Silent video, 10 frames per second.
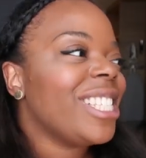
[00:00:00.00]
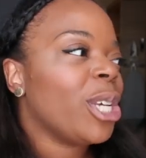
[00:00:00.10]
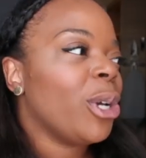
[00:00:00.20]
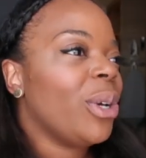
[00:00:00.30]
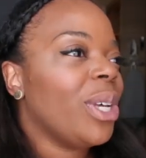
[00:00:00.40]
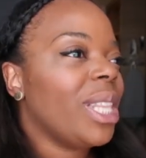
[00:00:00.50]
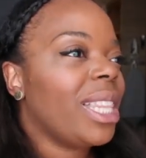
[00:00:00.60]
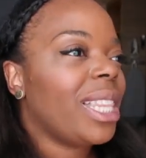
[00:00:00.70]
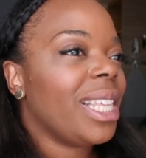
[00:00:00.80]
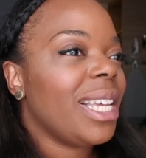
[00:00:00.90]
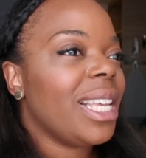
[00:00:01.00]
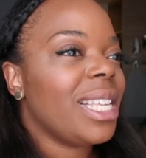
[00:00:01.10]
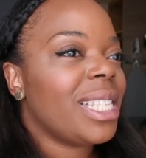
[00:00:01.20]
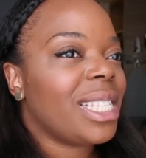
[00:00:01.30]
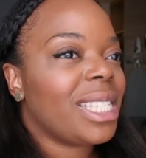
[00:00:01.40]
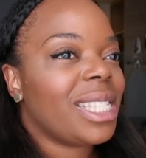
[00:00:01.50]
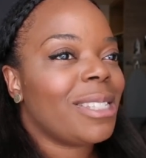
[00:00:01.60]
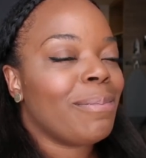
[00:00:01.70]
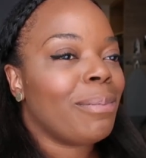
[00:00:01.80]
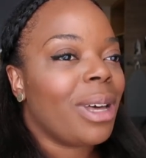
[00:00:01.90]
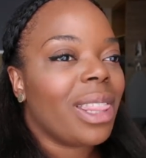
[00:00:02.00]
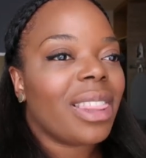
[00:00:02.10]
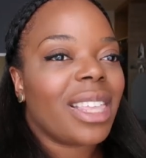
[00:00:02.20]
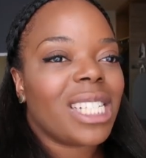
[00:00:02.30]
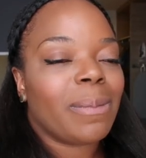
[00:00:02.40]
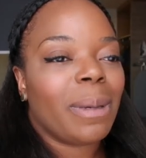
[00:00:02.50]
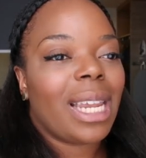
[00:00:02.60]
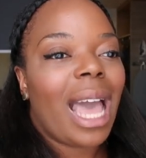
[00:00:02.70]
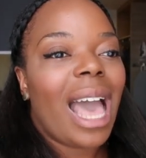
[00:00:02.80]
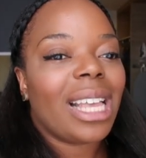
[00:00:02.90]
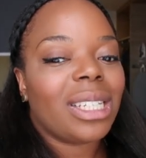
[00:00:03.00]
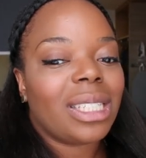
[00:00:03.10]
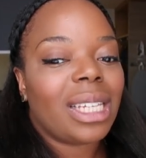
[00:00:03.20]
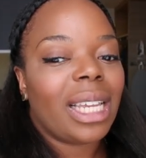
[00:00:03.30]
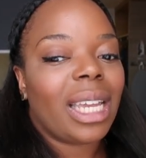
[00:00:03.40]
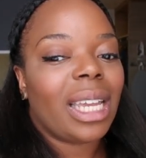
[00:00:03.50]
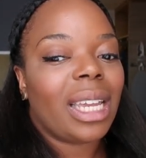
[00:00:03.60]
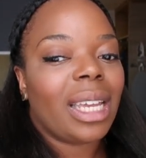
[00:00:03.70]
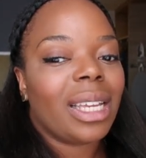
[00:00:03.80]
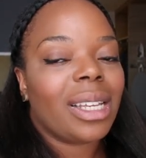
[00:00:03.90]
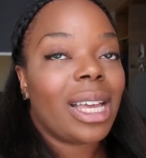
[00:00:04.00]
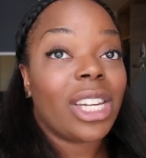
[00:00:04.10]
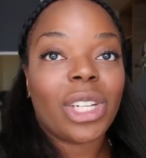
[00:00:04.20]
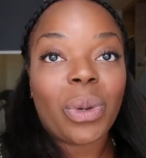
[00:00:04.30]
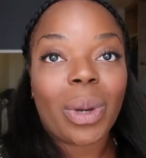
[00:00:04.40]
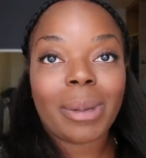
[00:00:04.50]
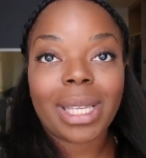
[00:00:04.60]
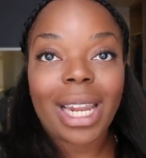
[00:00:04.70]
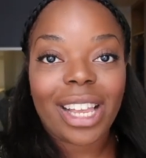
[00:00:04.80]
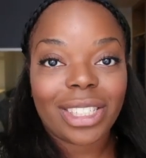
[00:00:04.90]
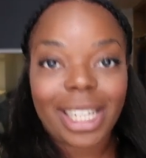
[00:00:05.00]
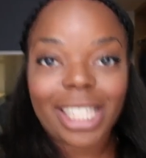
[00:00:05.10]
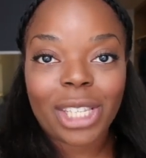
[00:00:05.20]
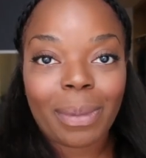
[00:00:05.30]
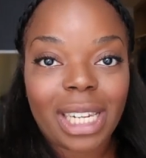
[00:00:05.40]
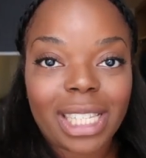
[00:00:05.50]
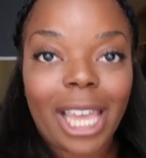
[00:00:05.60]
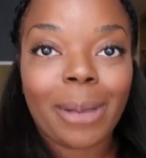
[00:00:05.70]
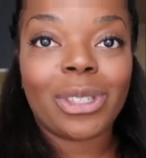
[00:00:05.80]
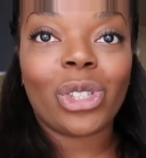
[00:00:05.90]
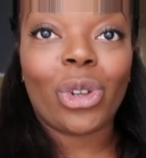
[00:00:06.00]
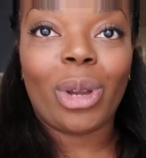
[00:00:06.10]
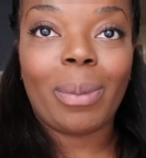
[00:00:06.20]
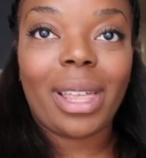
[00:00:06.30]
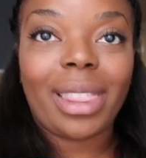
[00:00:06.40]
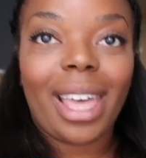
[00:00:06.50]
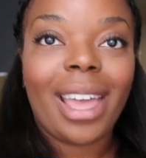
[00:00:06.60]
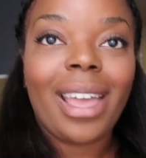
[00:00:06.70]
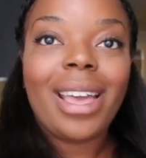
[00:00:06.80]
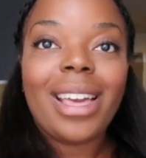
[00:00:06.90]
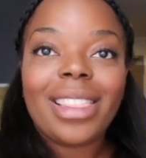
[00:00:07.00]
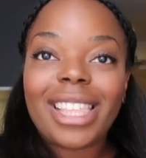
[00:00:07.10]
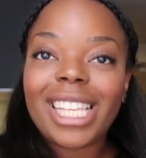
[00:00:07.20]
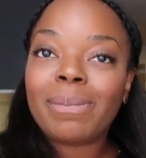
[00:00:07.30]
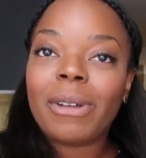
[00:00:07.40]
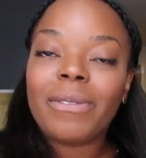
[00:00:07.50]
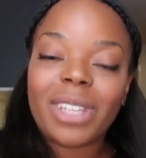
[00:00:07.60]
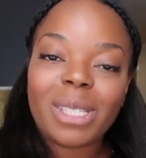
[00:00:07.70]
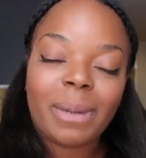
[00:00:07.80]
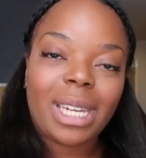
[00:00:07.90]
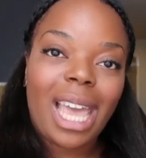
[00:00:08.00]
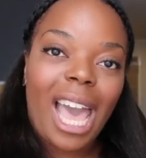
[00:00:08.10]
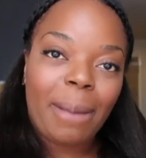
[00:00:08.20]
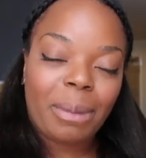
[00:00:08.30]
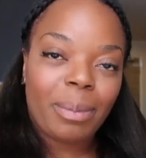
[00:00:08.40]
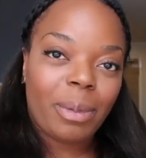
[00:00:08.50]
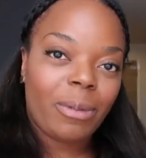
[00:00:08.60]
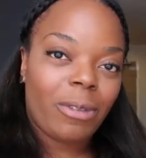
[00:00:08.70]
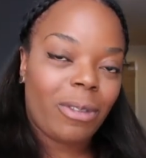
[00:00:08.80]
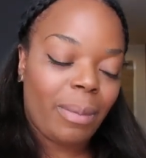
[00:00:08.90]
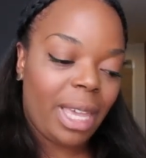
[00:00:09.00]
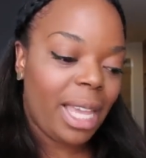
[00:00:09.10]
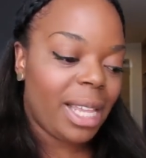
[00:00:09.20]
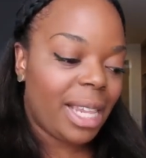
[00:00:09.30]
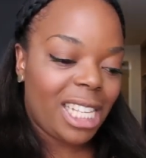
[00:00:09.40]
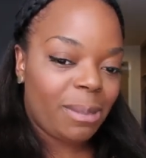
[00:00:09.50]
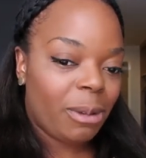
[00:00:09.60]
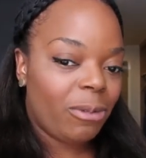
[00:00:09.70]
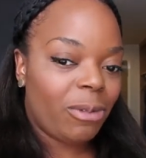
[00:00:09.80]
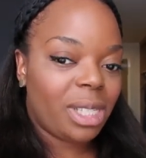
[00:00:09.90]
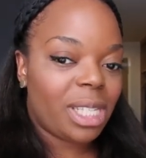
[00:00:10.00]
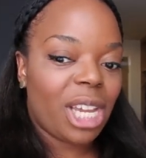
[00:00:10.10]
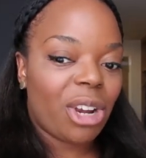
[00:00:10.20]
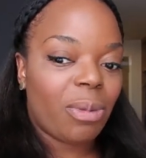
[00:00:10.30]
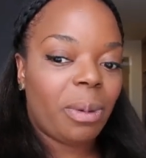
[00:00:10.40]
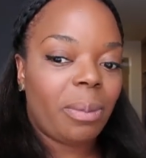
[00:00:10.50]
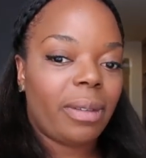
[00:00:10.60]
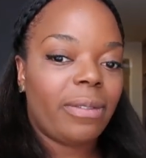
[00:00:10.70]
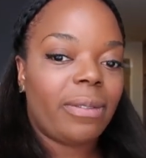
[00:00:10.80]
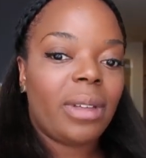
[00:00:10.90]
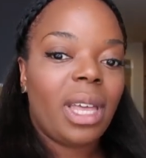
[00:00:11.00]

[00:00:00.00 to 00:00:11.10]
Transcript: So this month has been actually, I don't know why I'm saying actually so many times, sorry about that. This month has been a happy month for me. Last month was a terrible month.